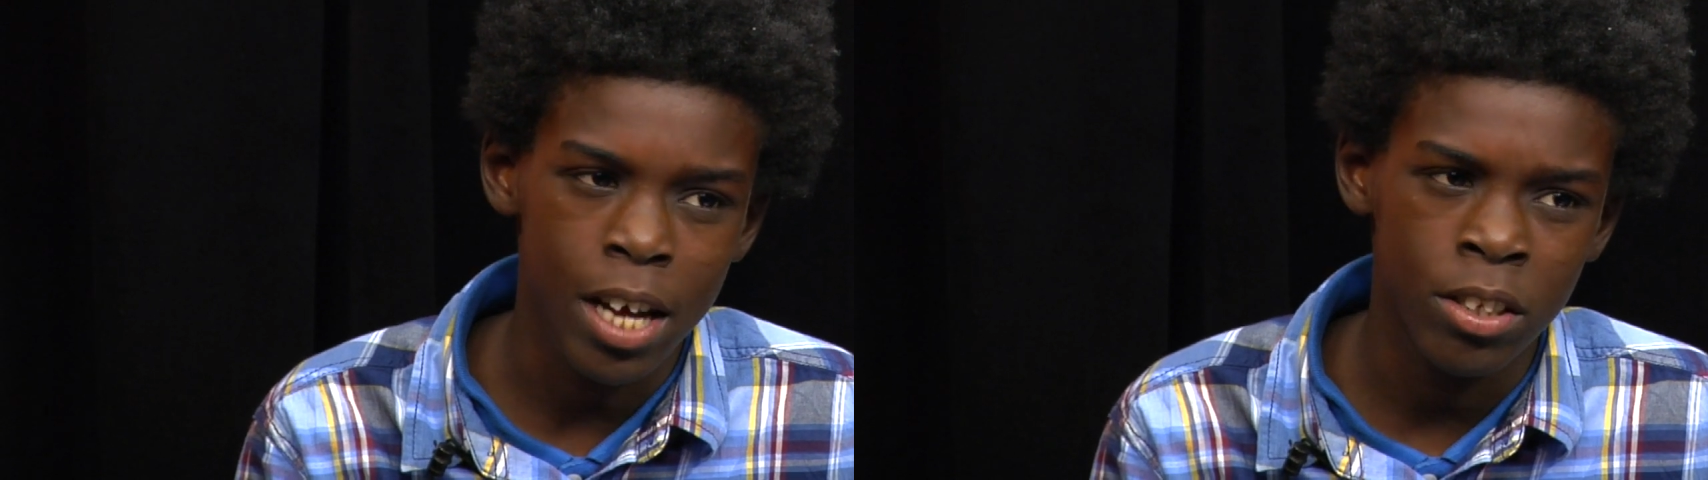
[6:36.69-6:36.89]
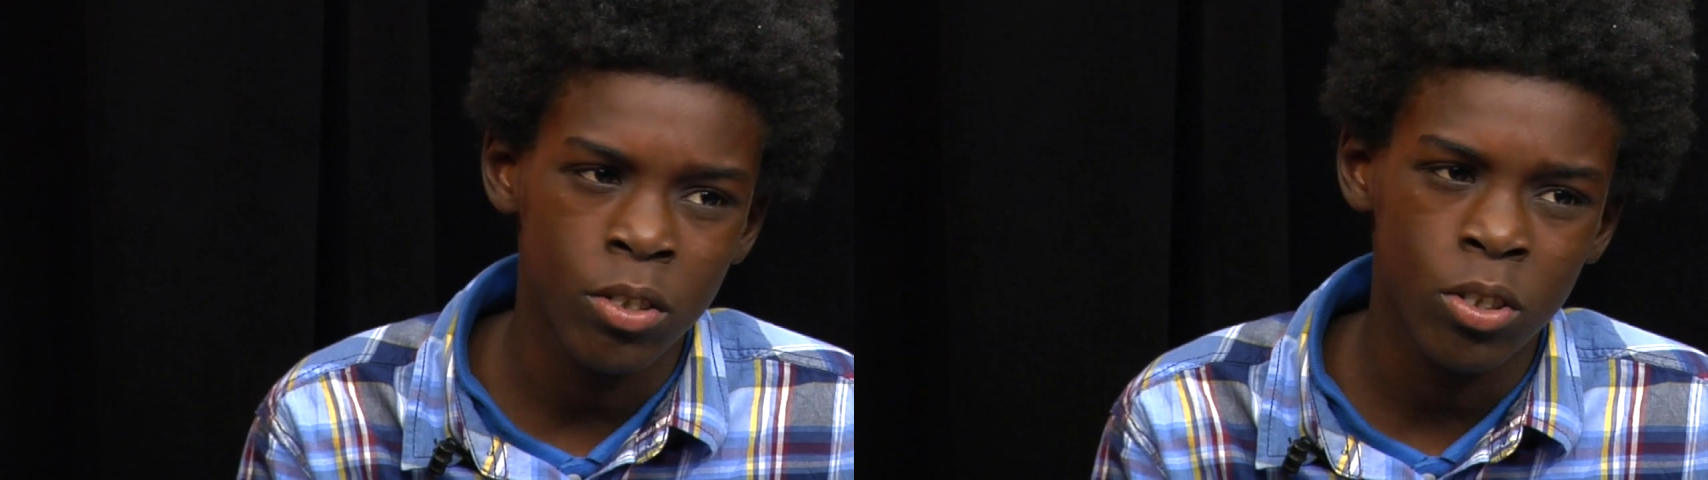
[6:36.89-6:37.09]

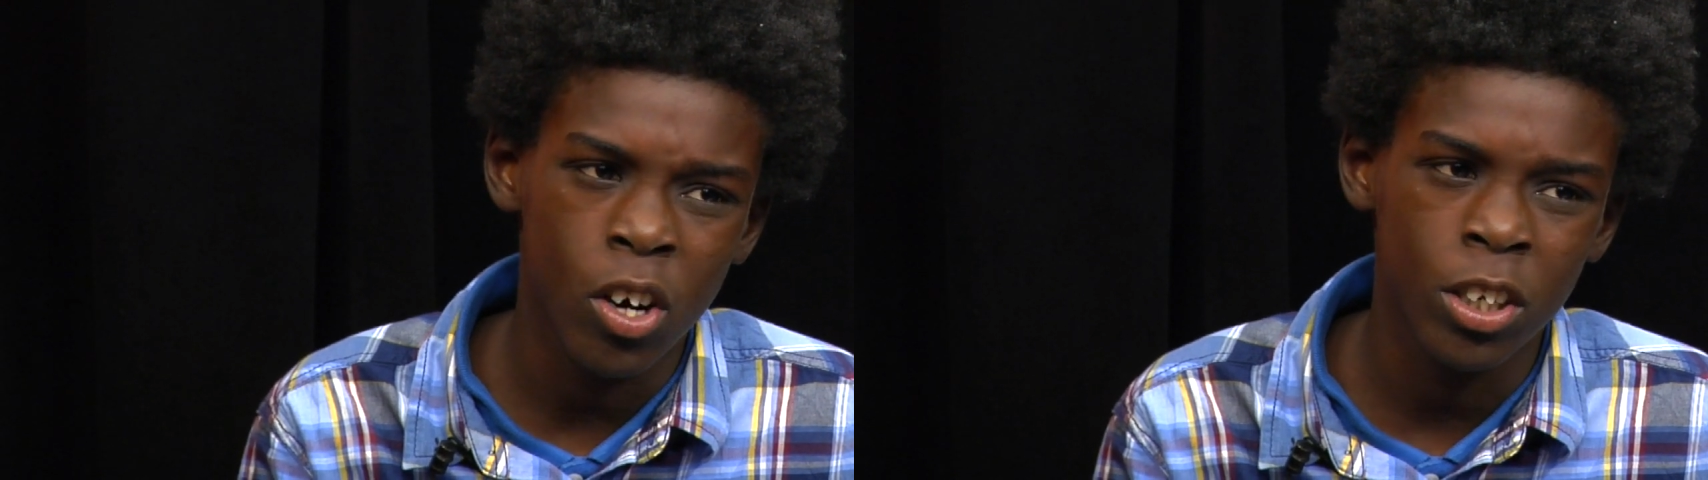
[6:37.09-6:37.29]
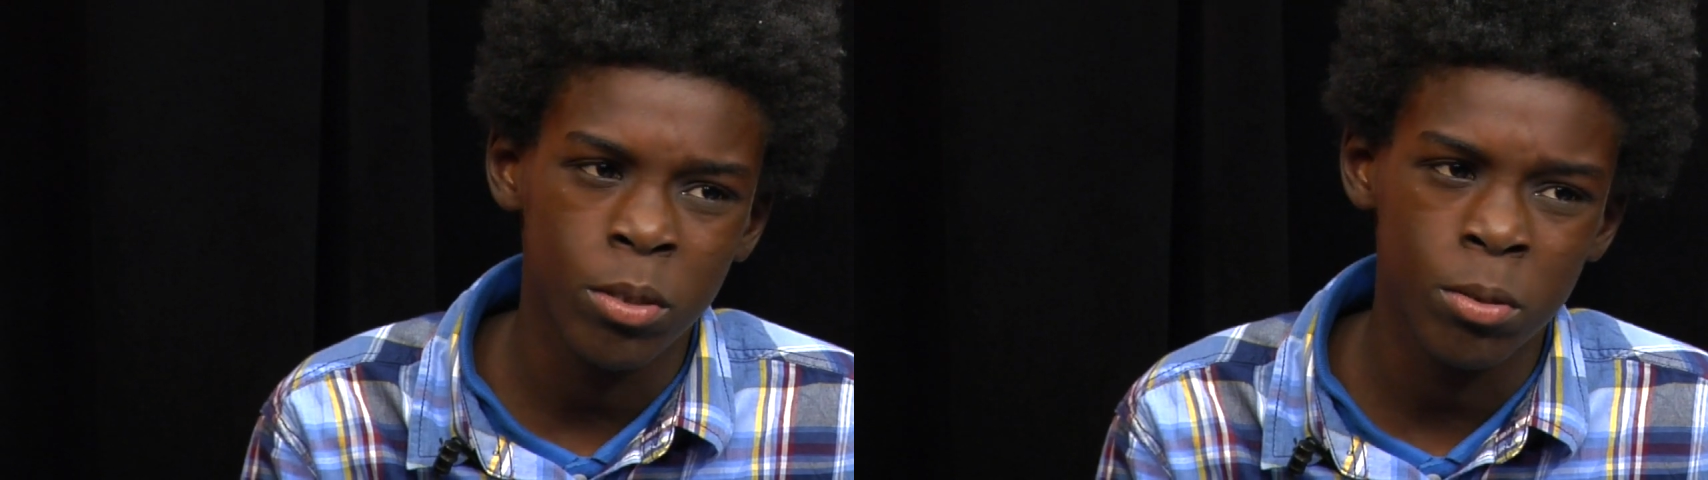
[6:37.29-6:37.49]
I do
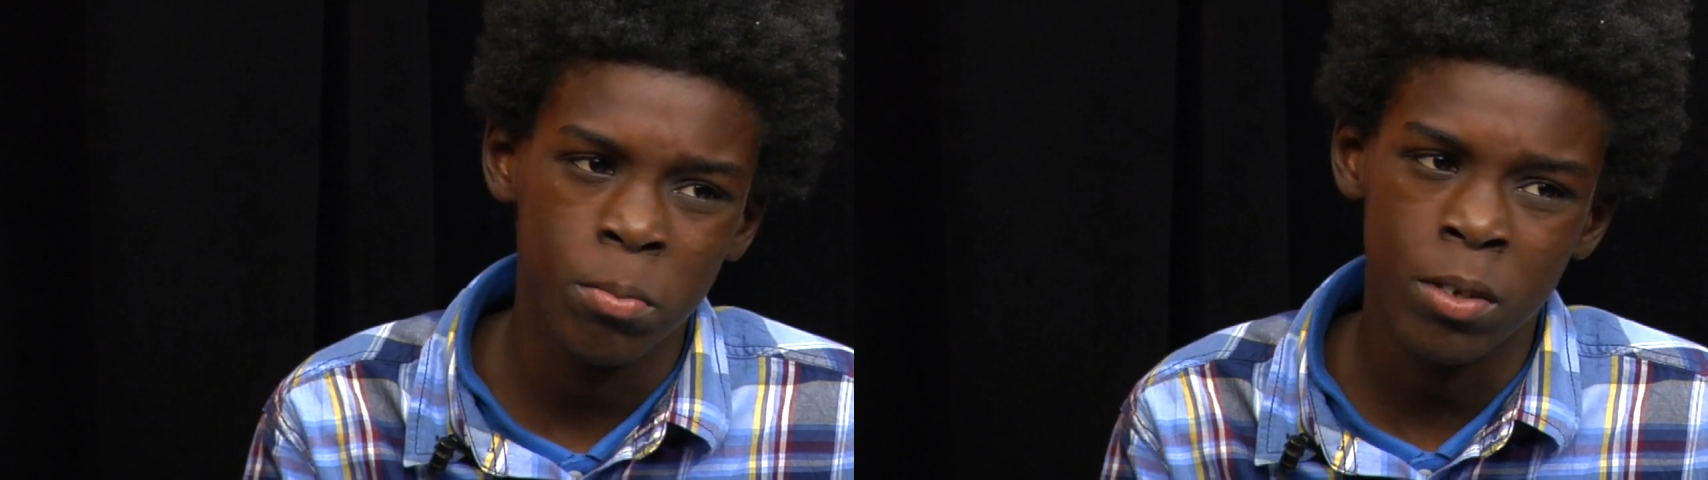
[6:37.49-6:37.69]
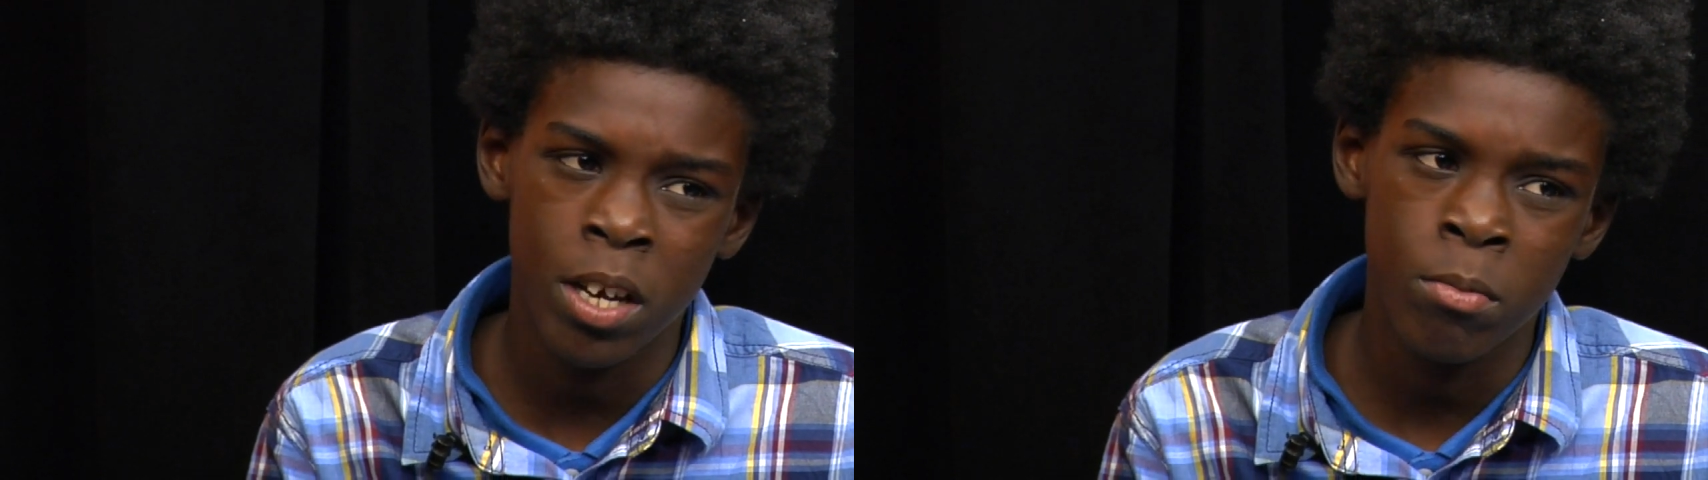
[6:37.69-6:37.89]
talk to him
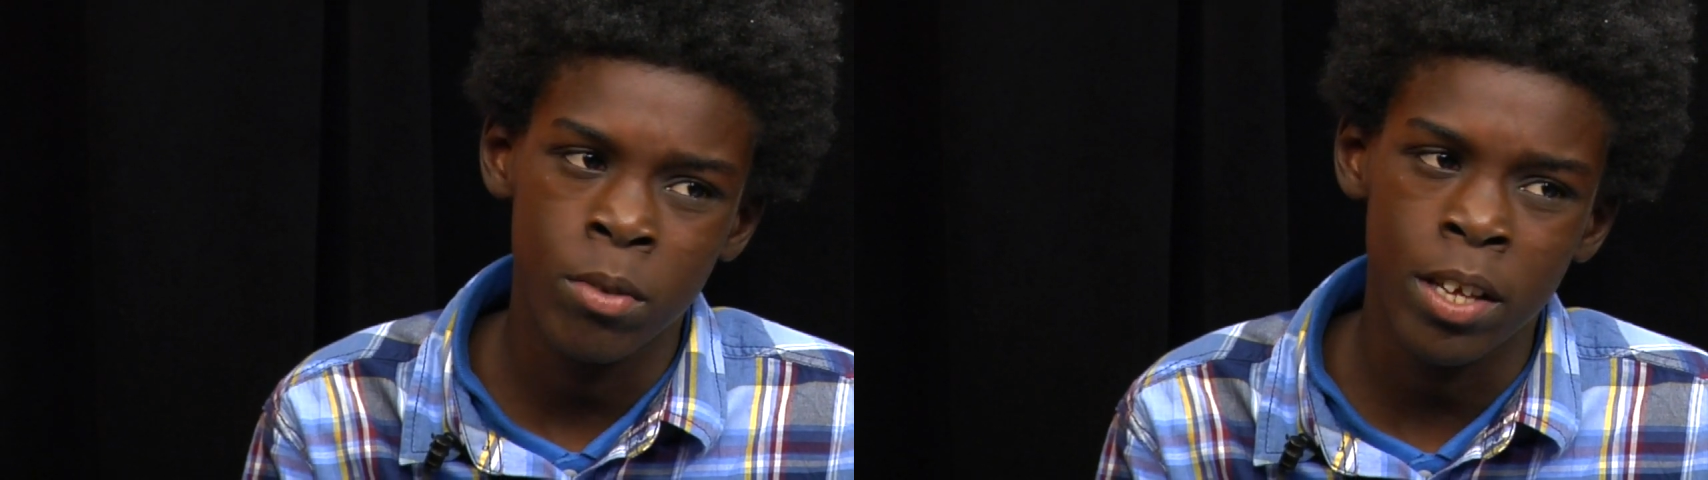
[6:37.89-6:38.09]
sometimes.